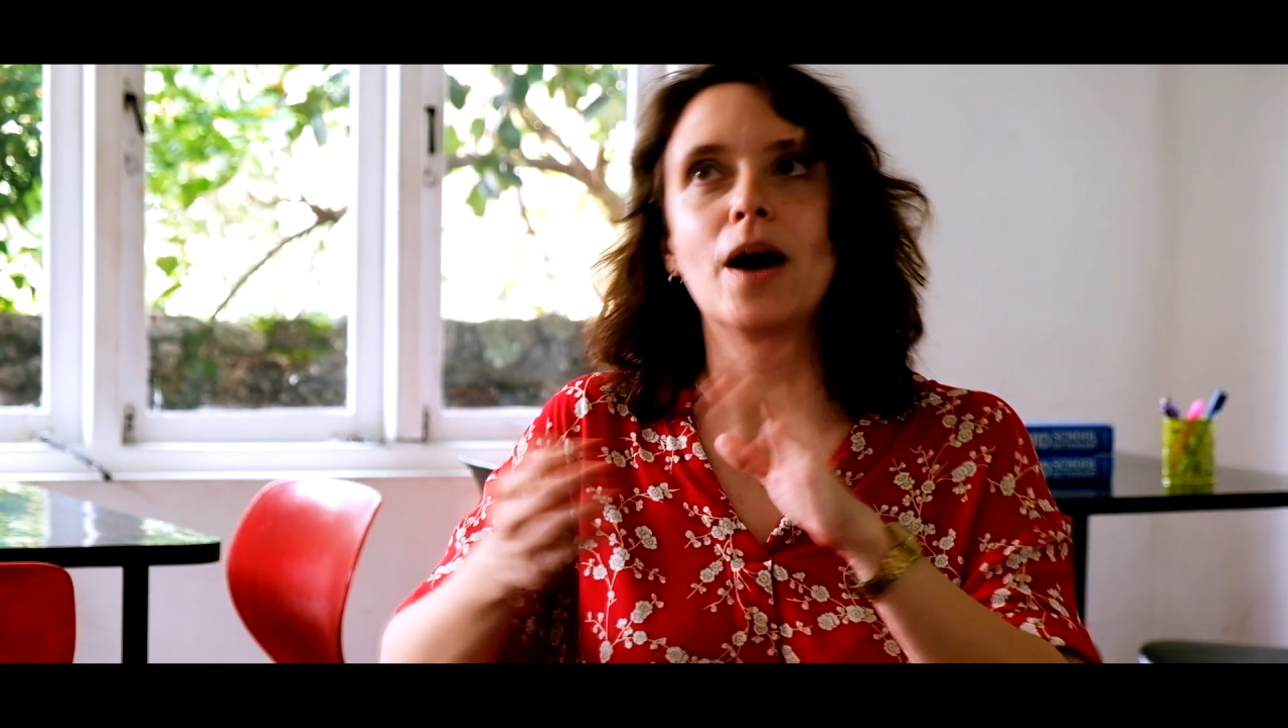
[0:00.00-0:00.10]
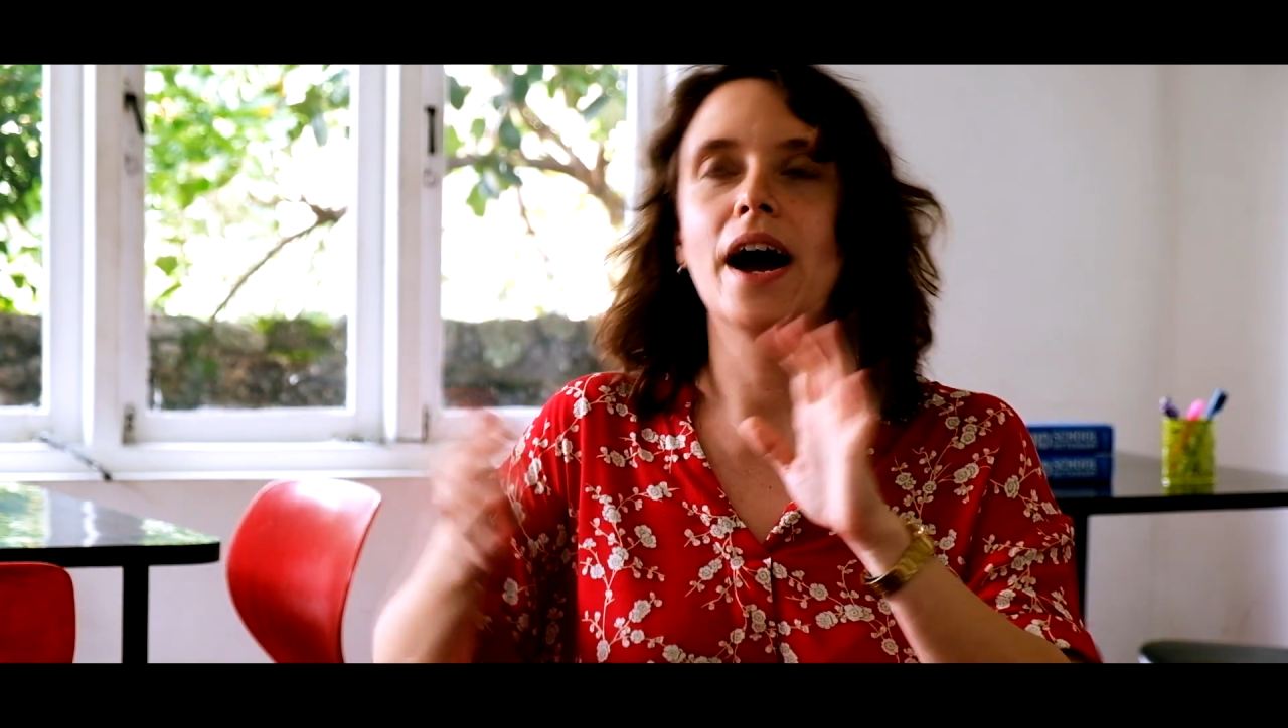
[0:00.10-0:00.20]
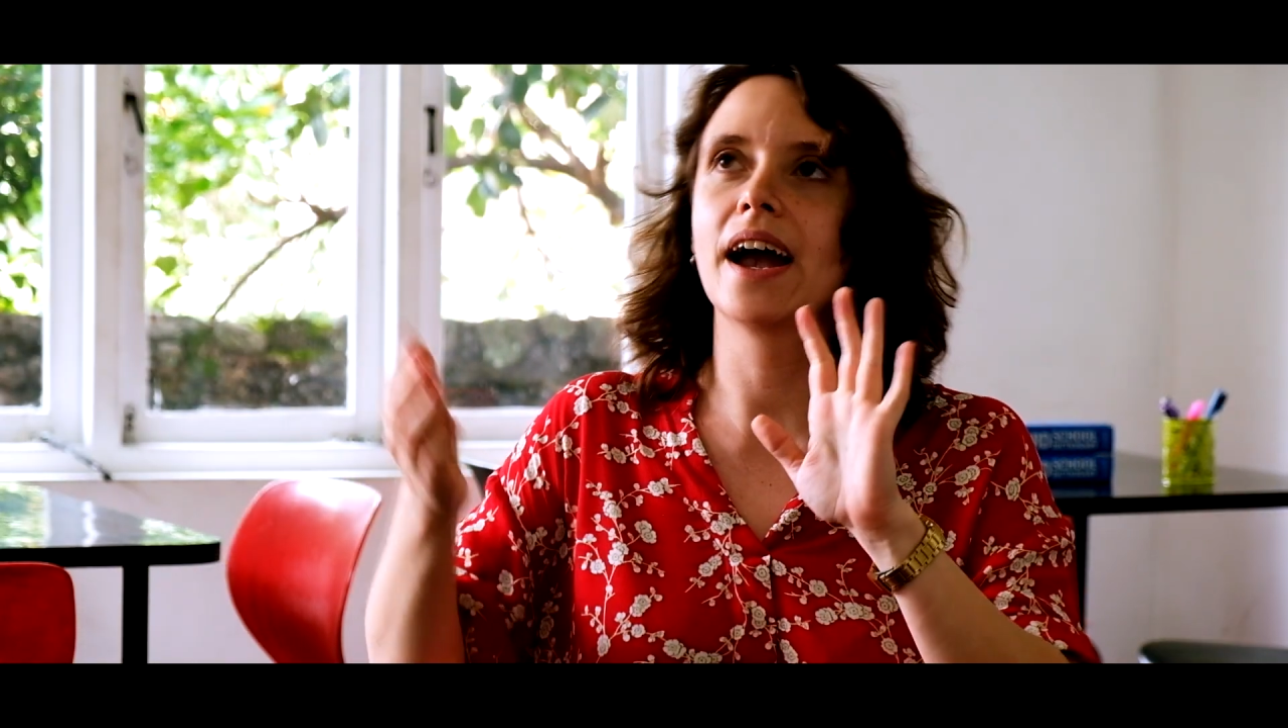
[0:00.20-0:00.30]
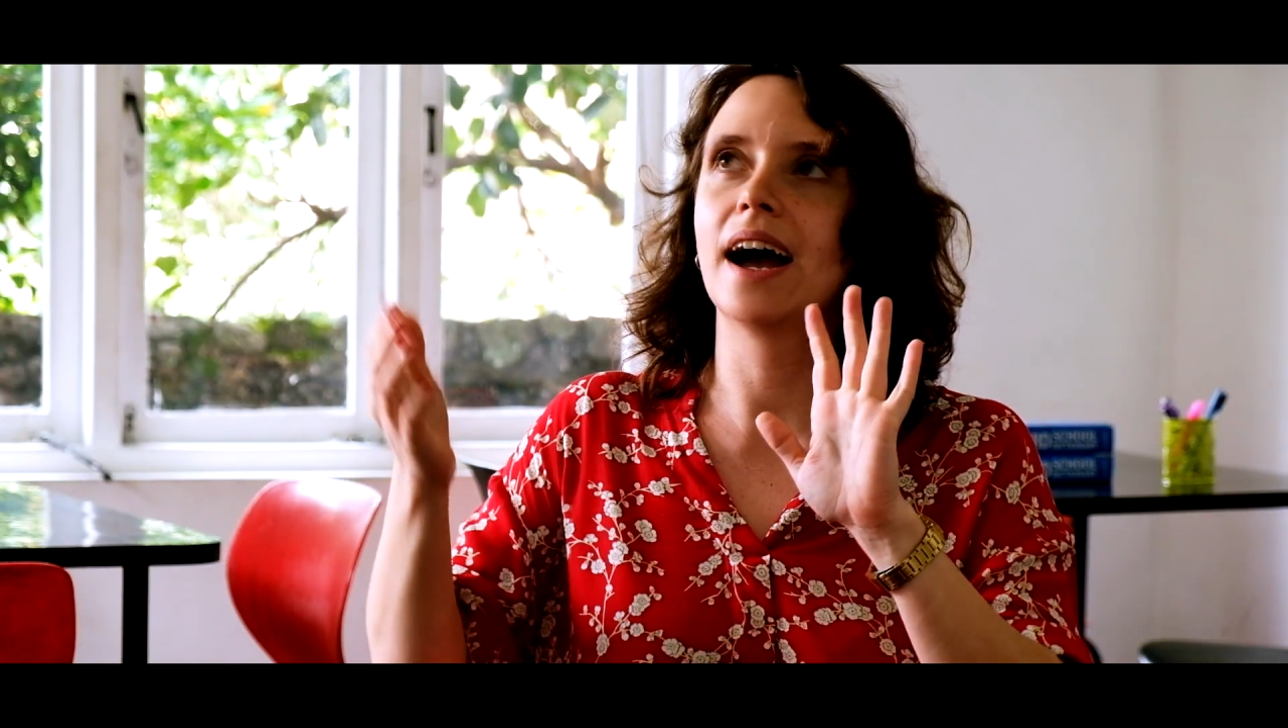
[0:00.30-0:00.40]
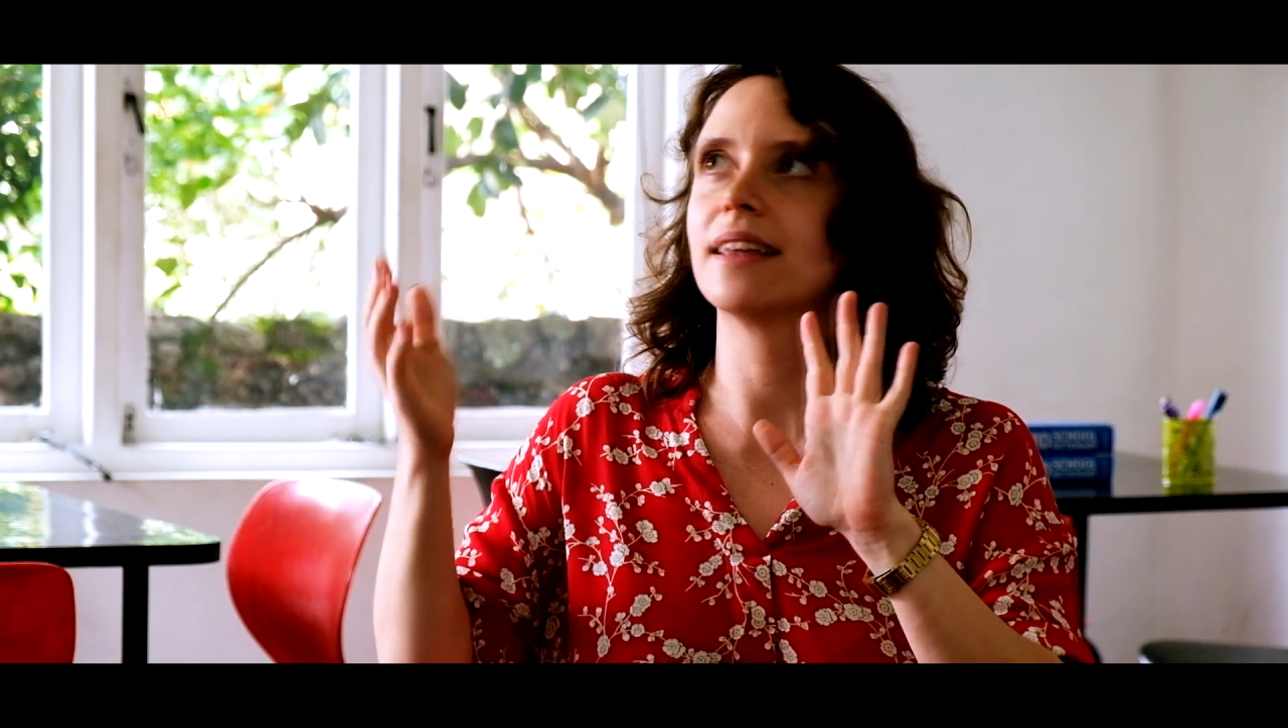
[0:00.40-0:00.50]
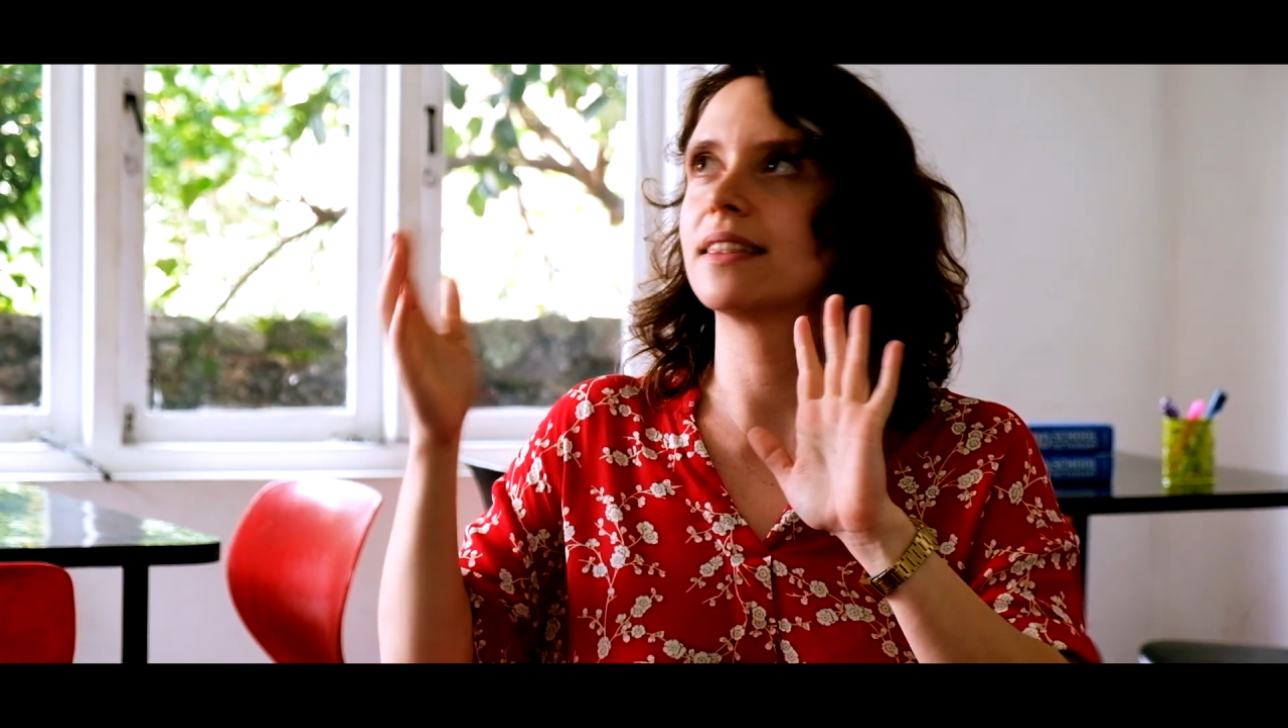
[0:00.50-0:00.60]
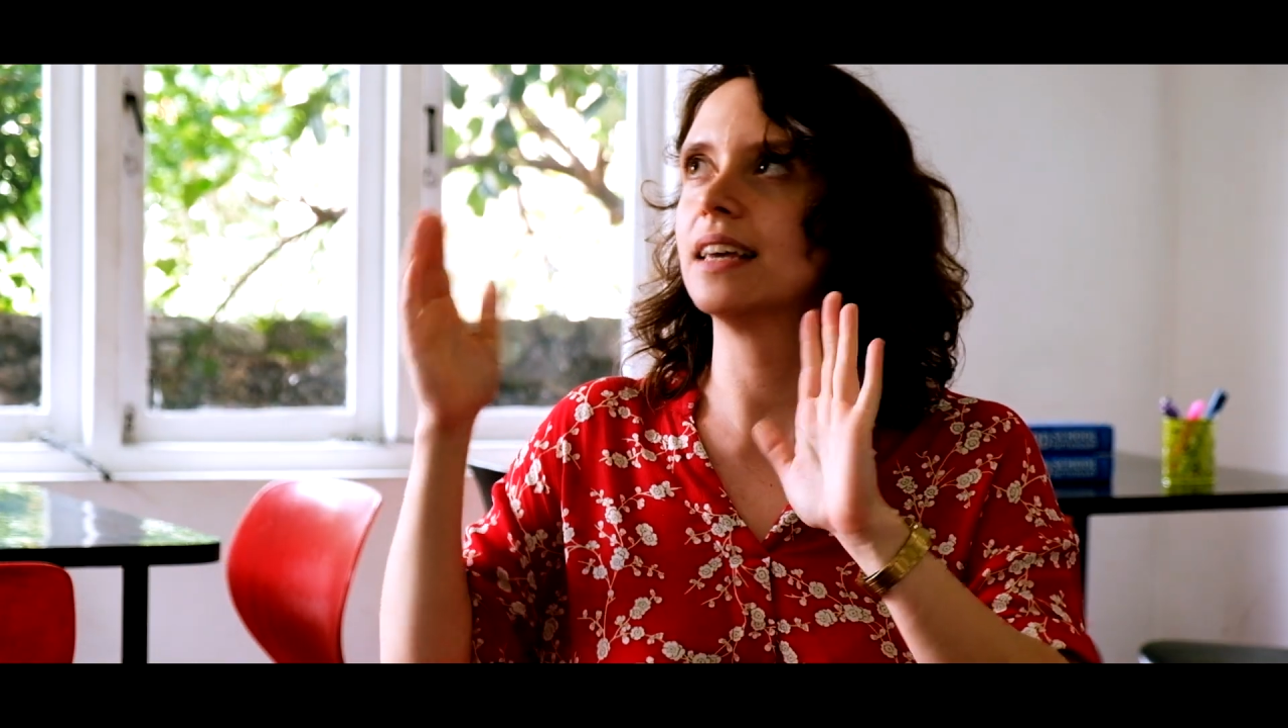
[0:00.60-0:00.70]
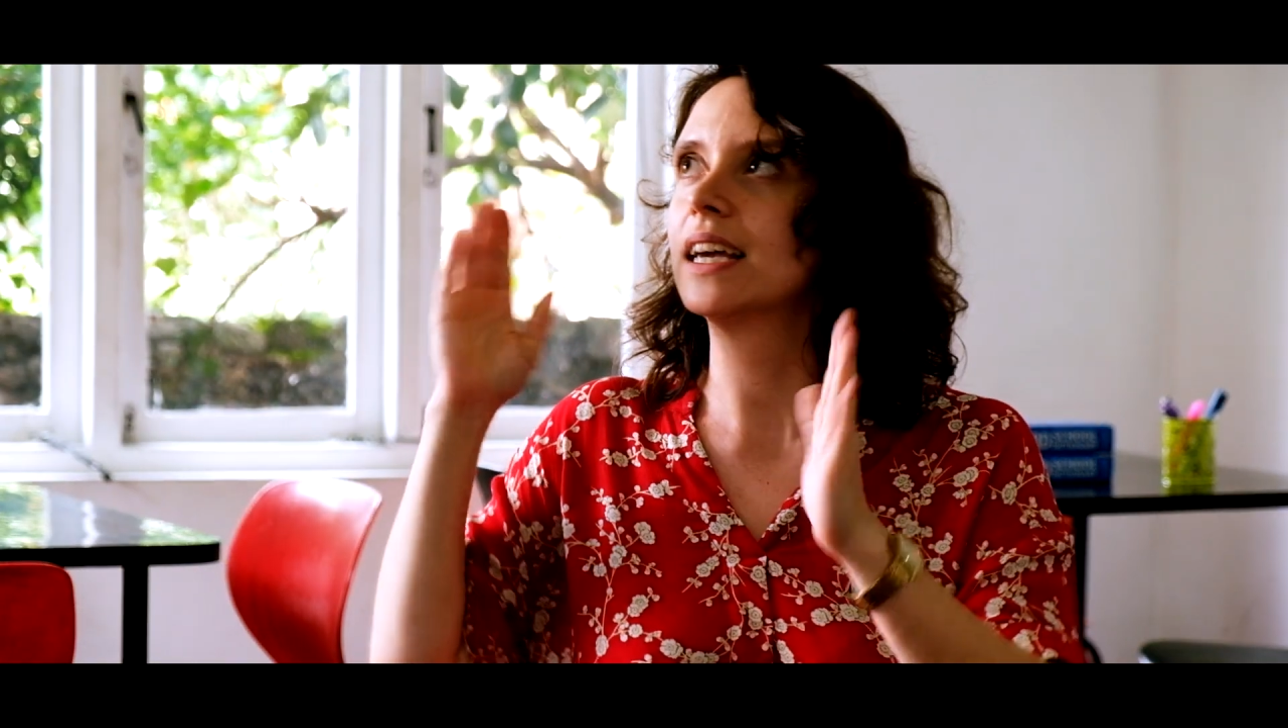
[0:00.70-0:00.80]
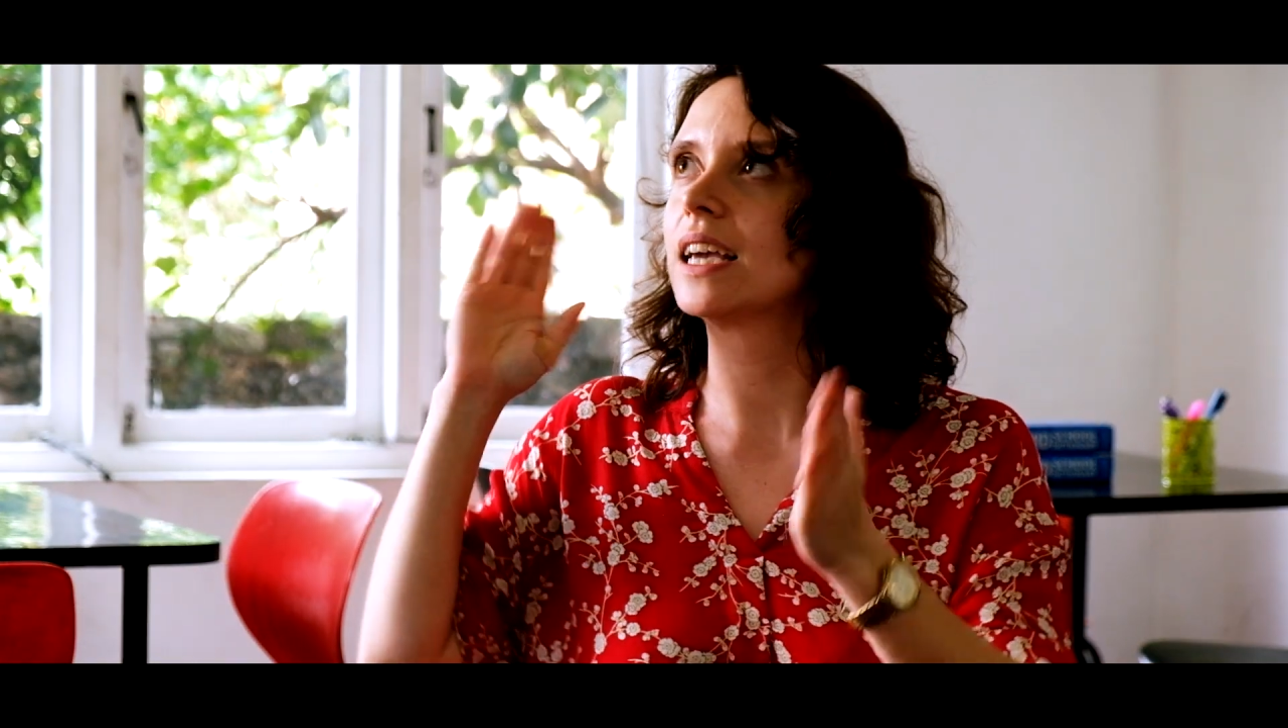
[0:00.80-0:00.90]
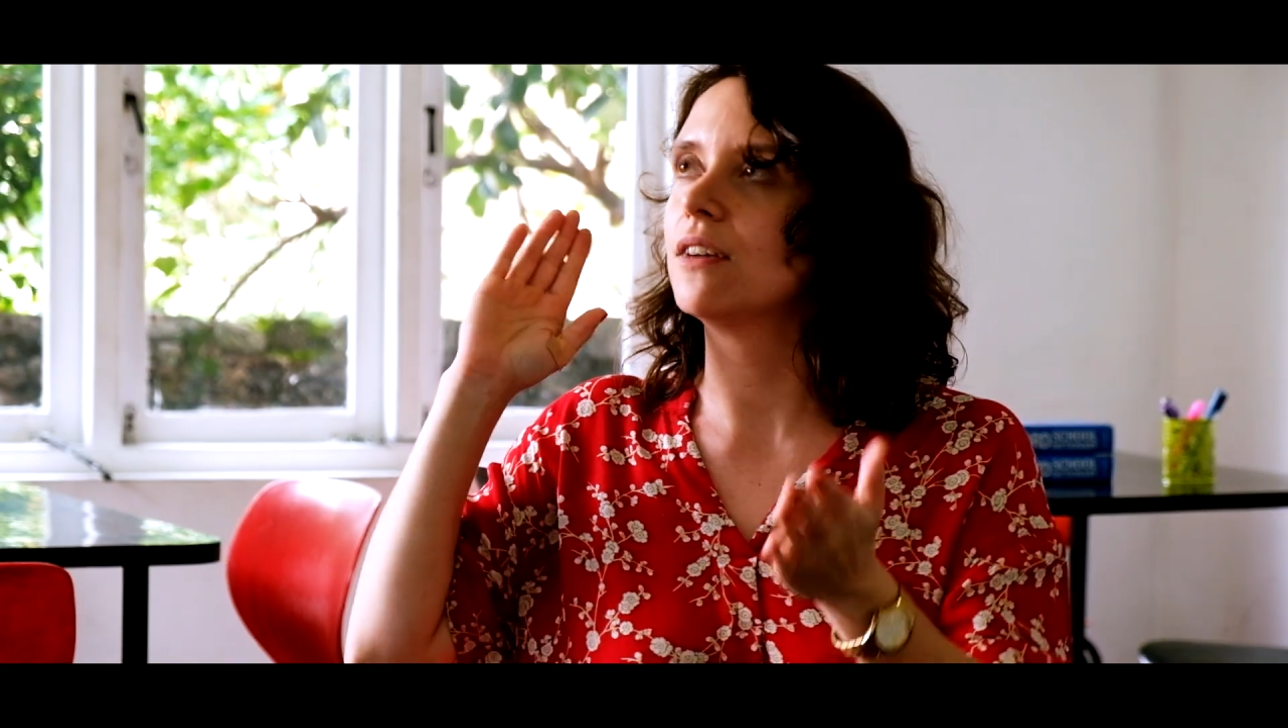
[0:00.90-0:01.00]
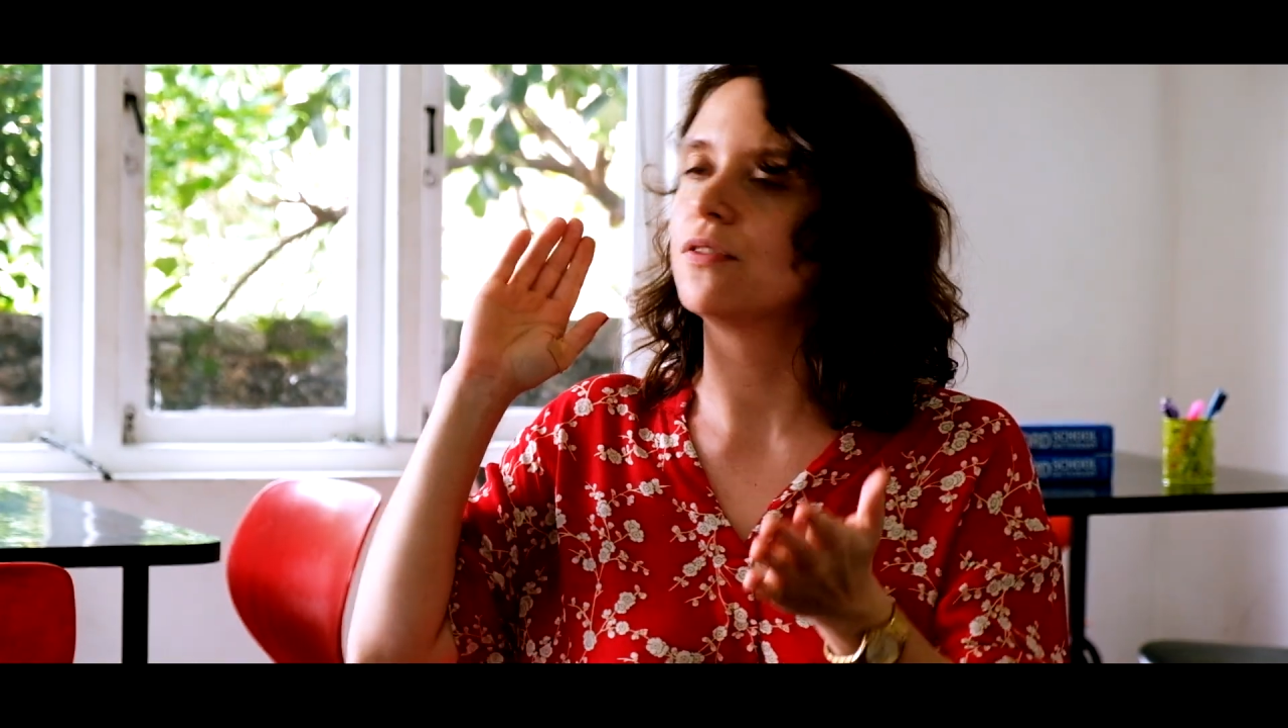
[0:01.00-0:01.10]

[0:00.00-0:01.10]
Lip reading: why I think